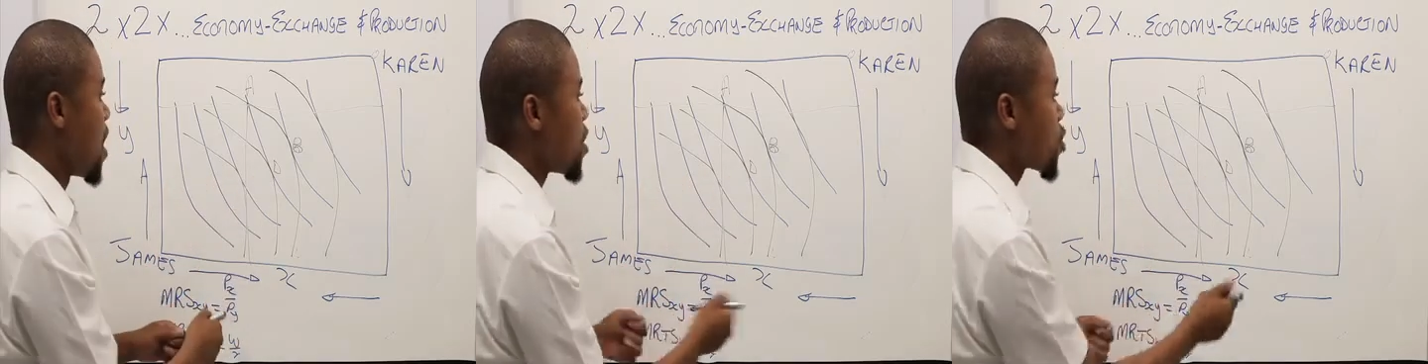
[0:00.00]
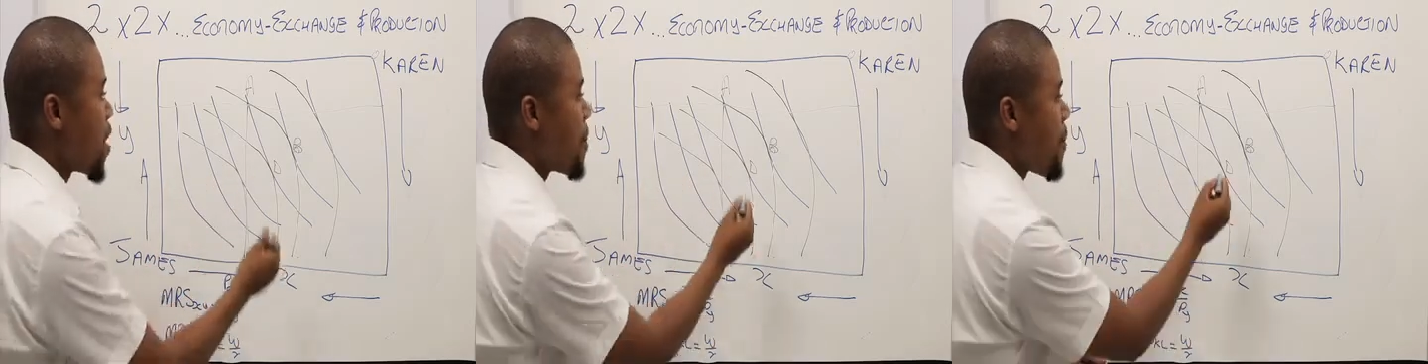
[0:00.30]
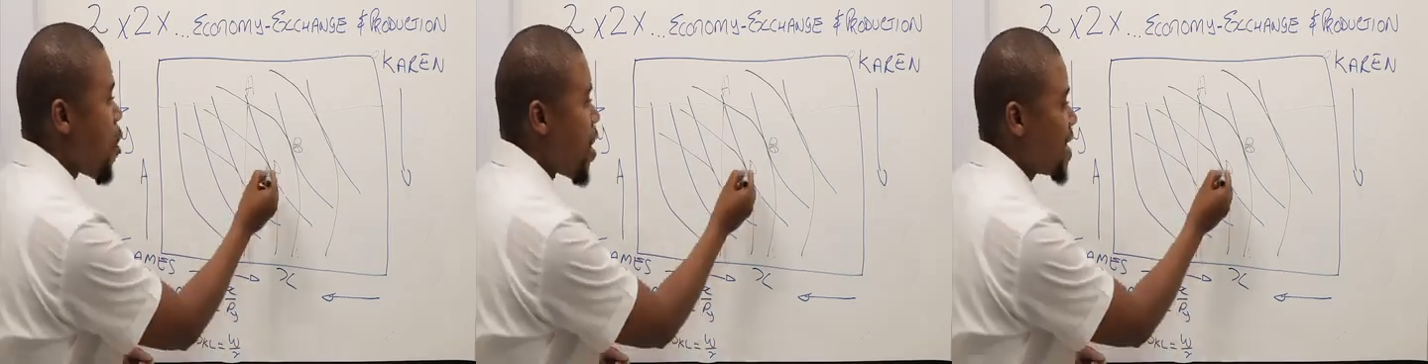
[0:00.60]
So a
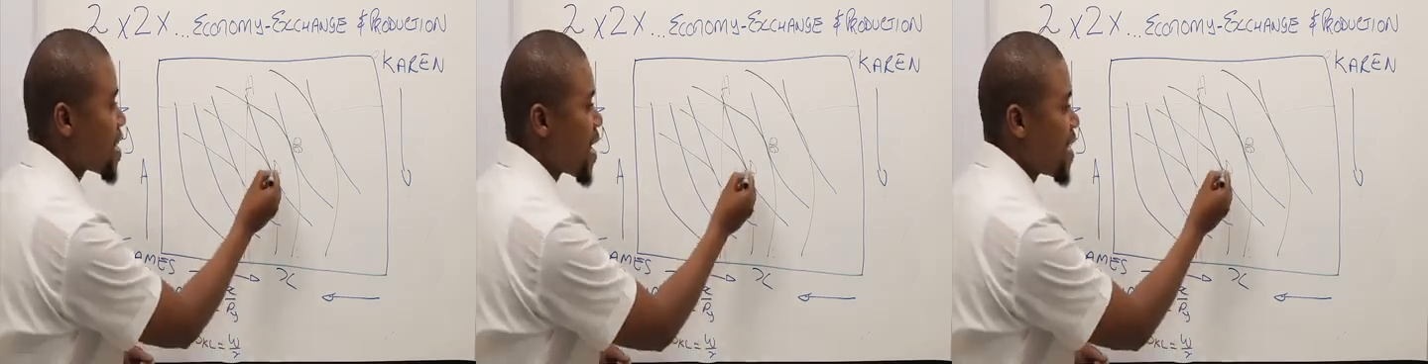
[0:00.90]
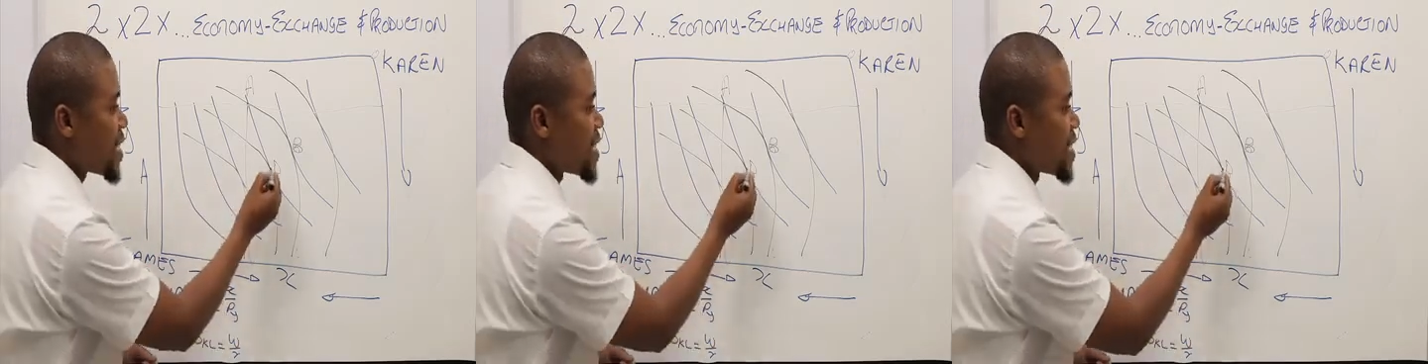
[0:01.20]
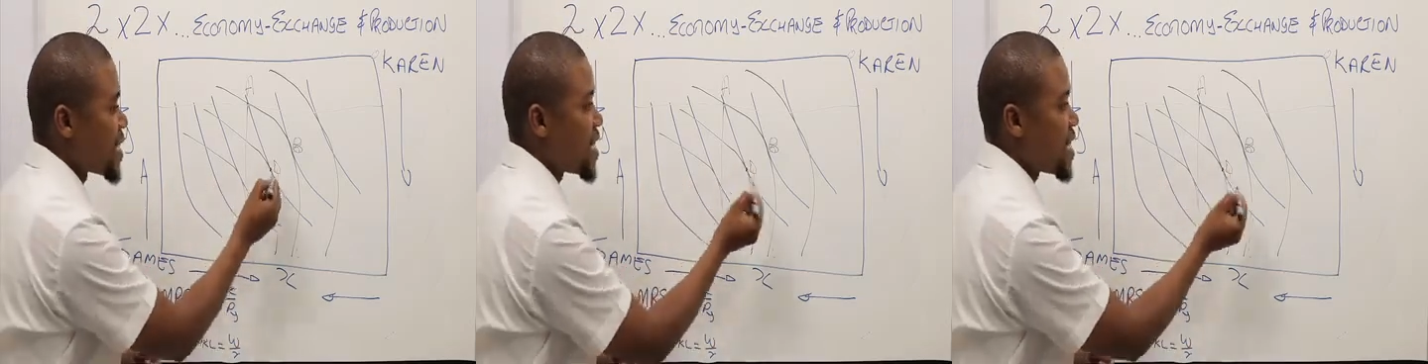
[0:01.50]
point like
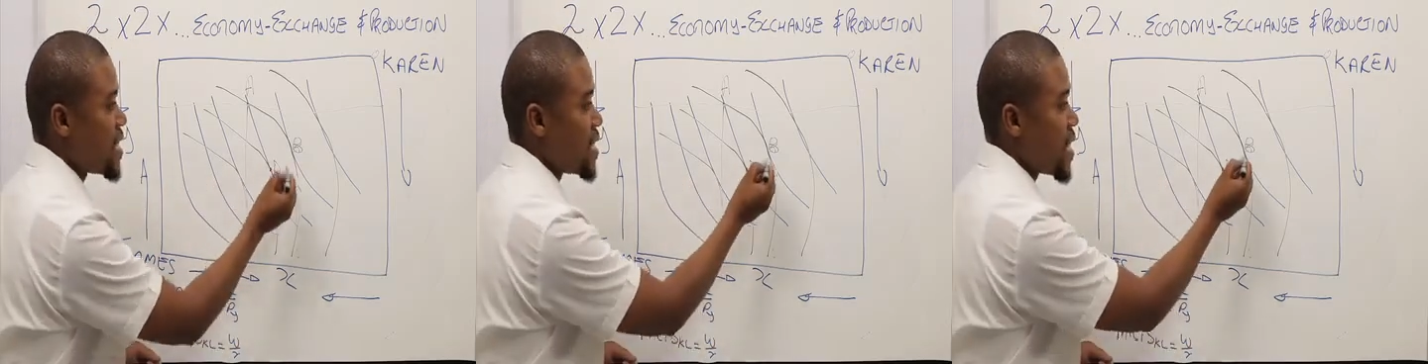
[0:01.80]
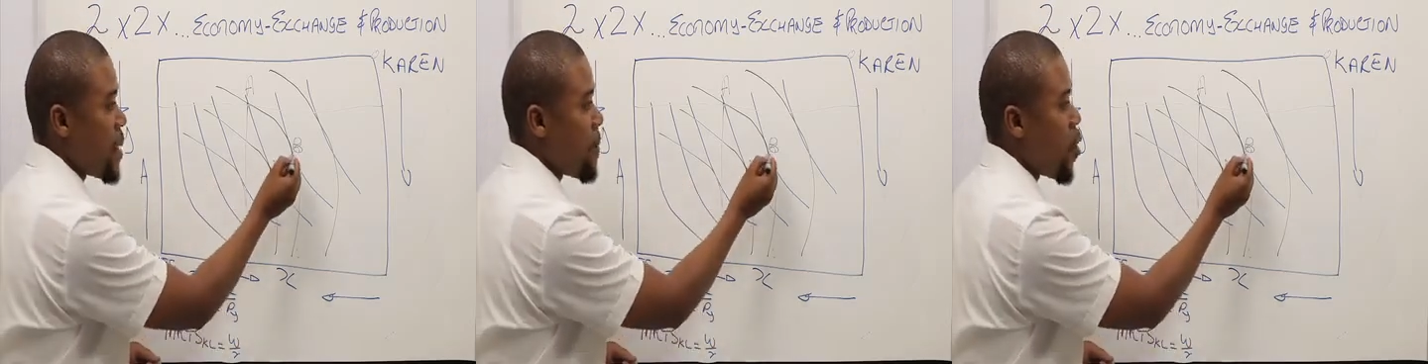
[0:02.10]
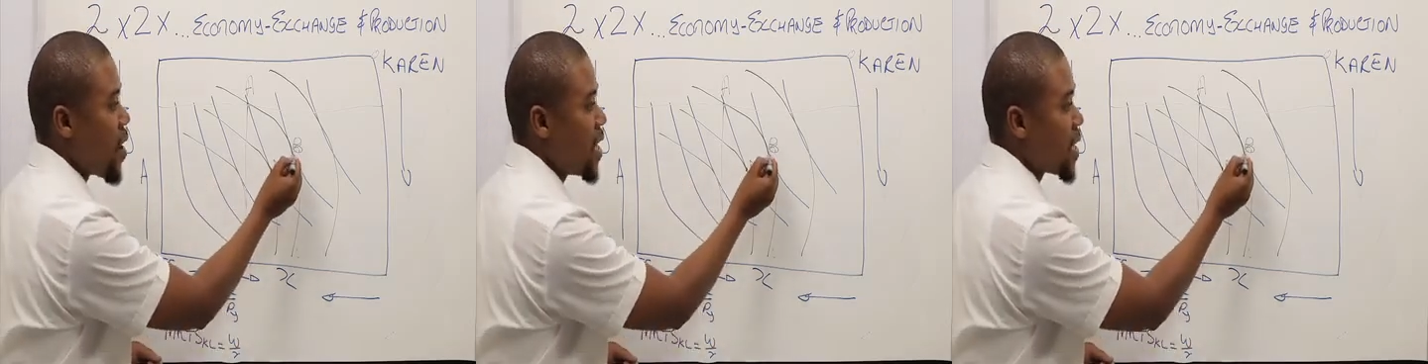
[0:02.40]
D, a
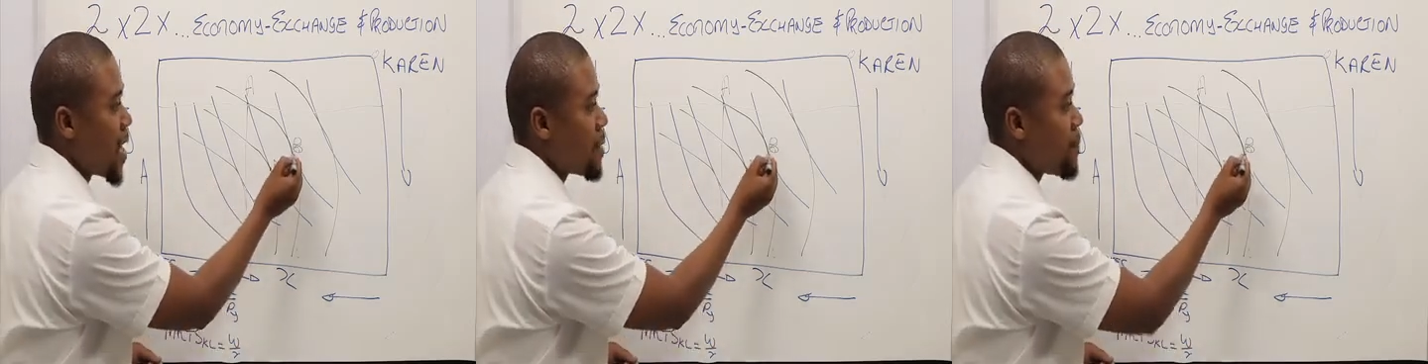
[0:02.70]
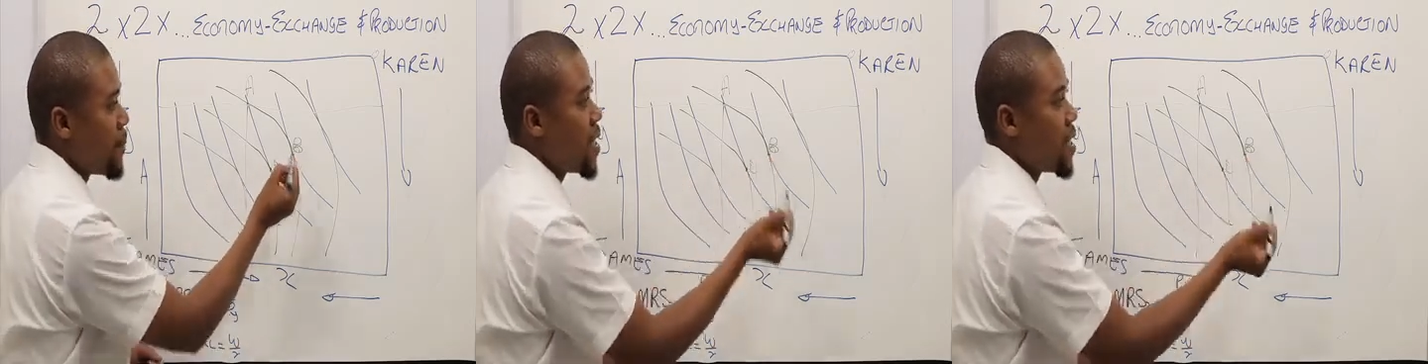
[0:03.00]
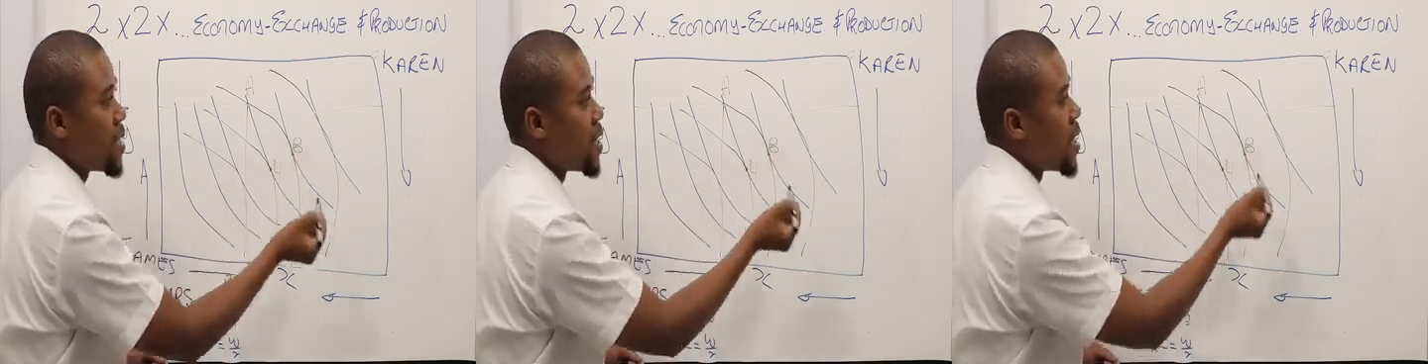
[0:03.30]
point like B,